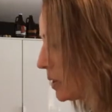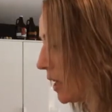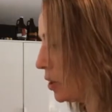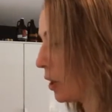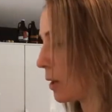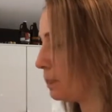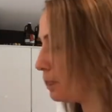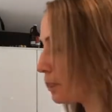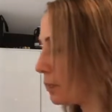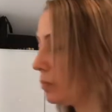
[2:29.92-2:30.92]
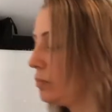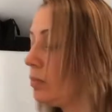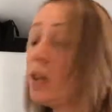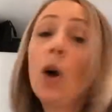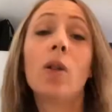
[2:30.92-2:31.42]
was I took,
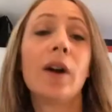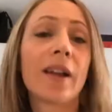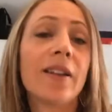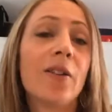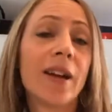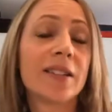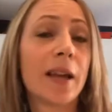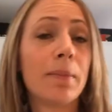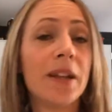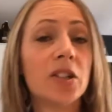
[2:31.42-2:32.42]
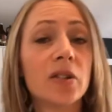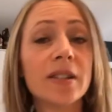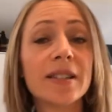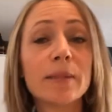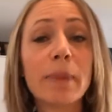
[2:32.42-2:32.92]
oh look, you guys, I made you
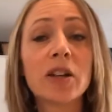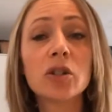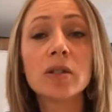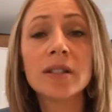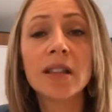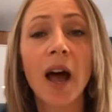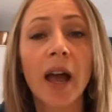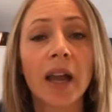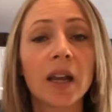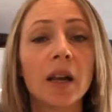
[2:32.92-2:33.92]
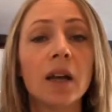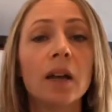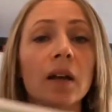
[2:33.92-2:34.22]
this special sign.